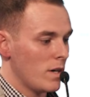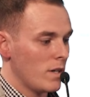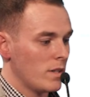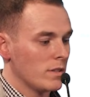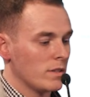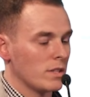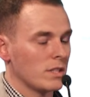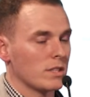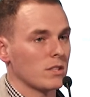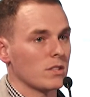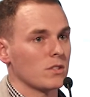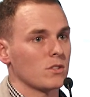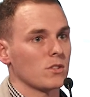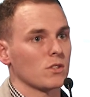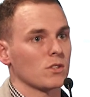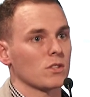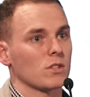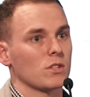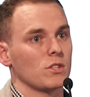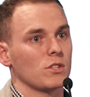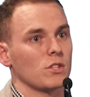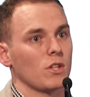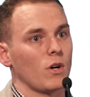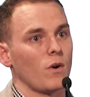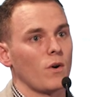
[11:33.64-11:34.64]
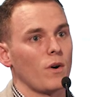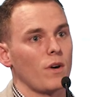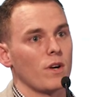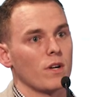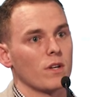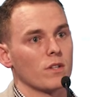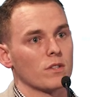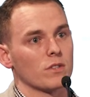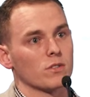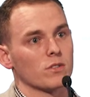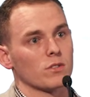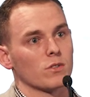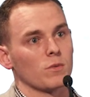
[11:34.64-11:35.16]
This is just to show you
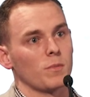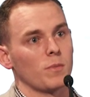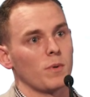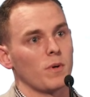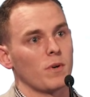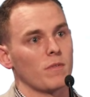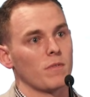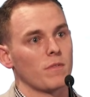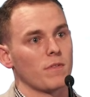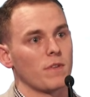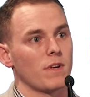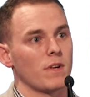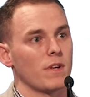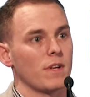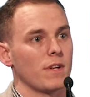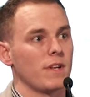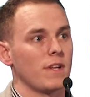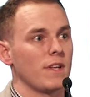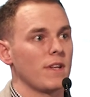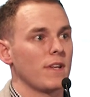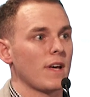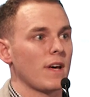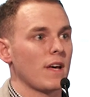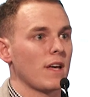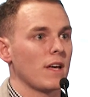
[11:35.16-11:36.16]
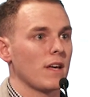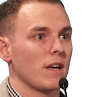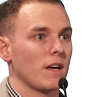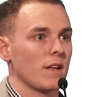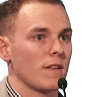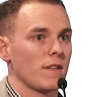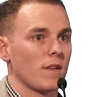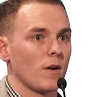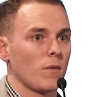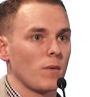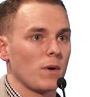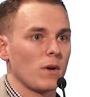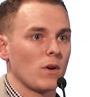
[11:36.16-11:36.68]
some of the data
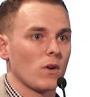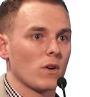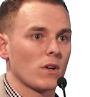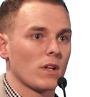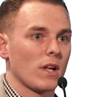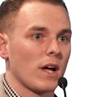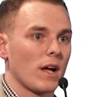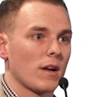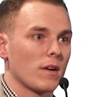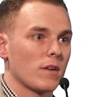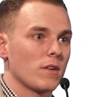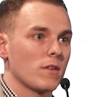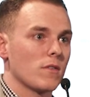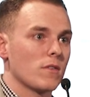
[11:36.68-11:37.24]
that we looked at,